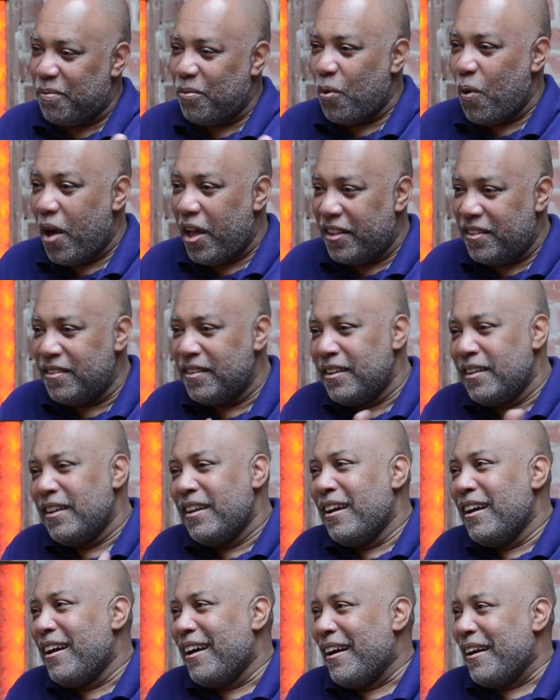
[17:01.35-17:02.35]
firm
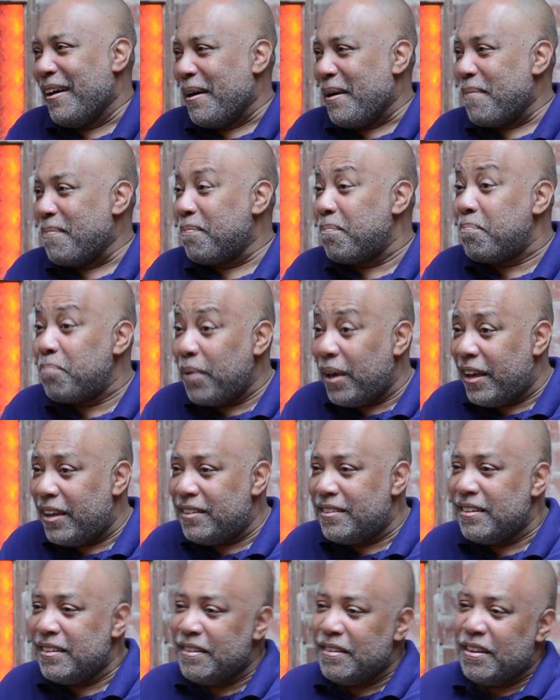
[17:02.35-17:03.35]
won,
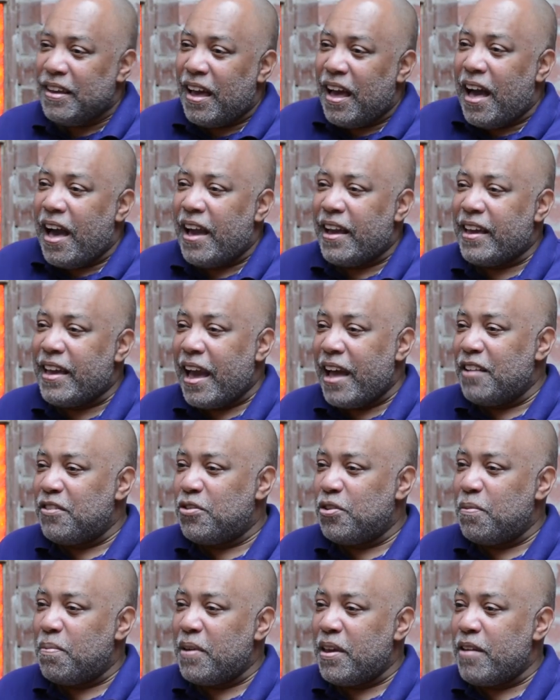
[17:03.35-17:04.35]
but I
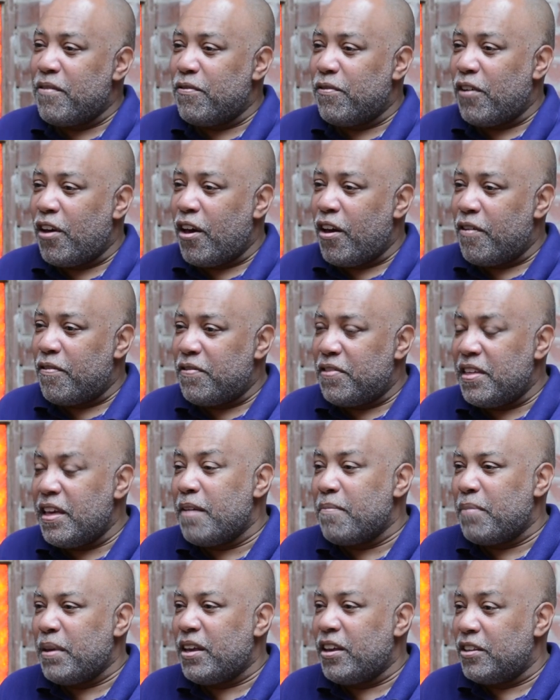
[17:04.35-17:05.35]
got to be
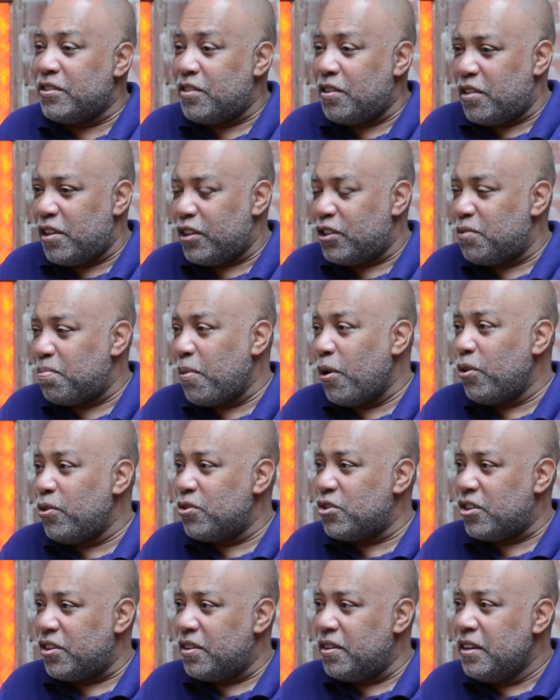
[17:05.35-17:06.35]
involved then because of the
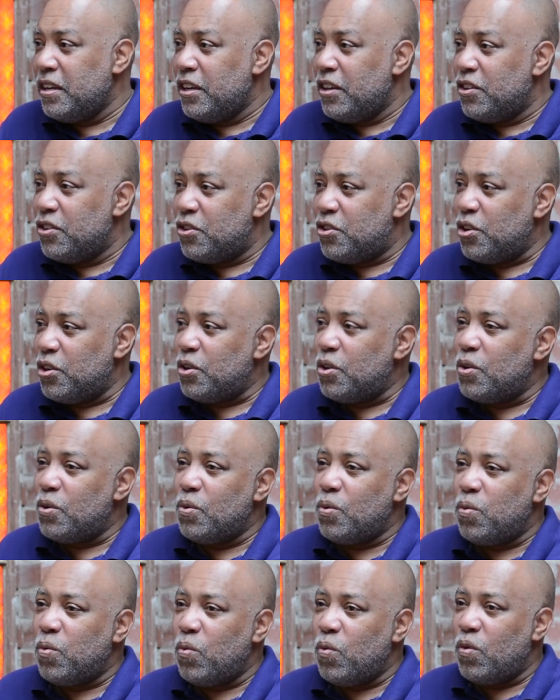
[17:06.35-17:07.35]
exposure
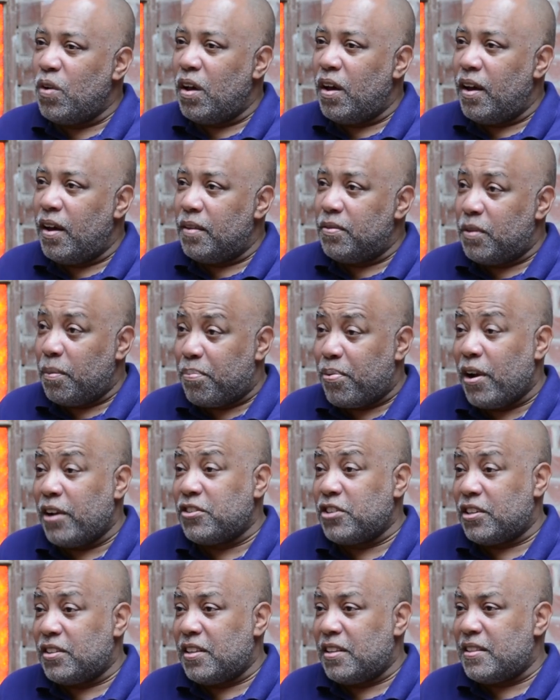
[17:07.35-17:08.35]
to the
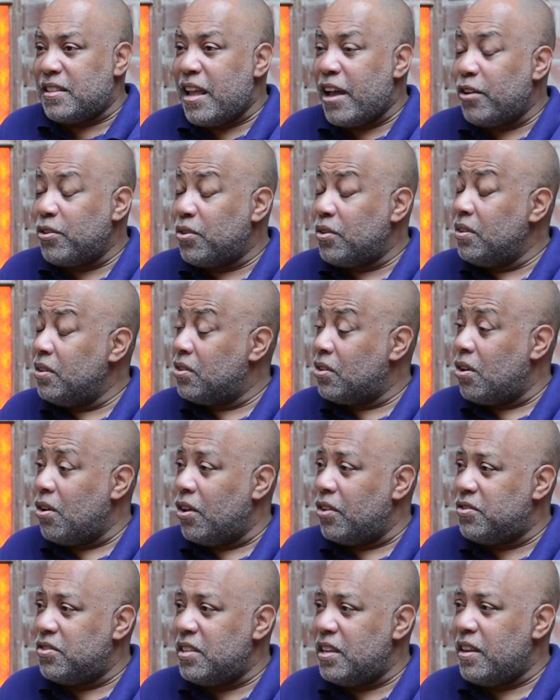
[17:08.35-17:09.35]
project that now is
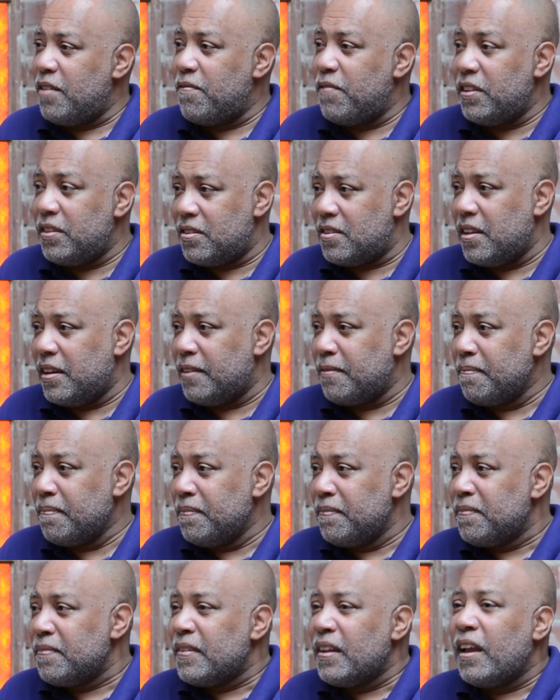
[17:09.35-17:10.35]
called City
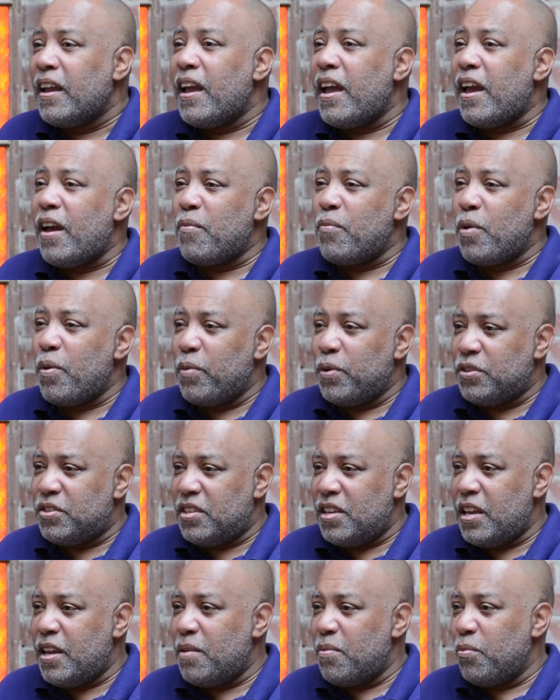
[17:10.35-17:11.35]
Vista, and we
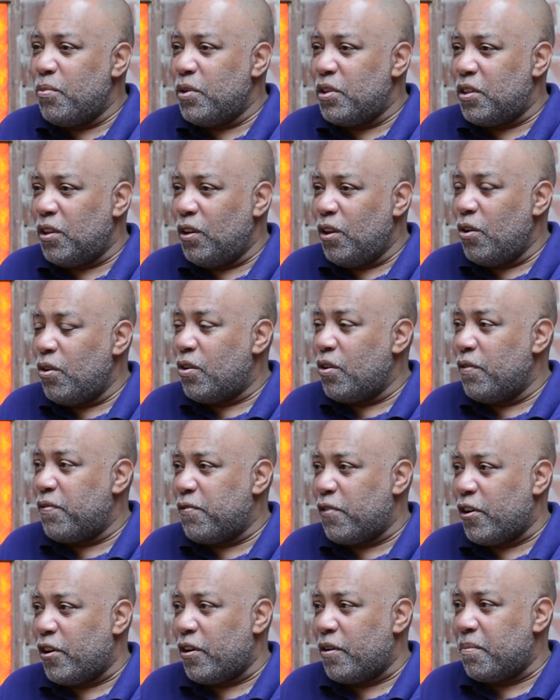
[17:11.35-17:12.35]
were teamed with a
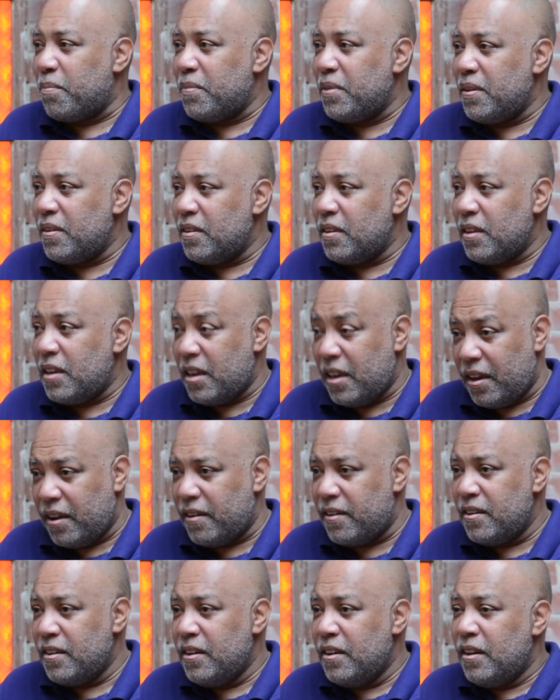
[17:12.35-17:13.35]
local firm
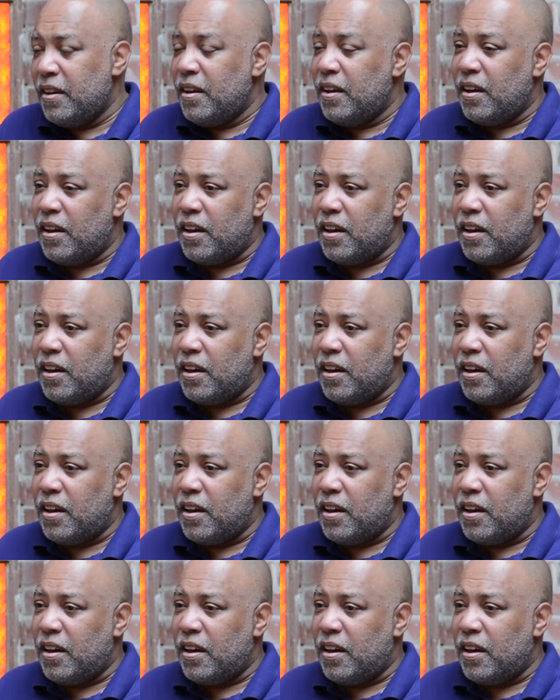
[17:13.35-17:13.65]
here,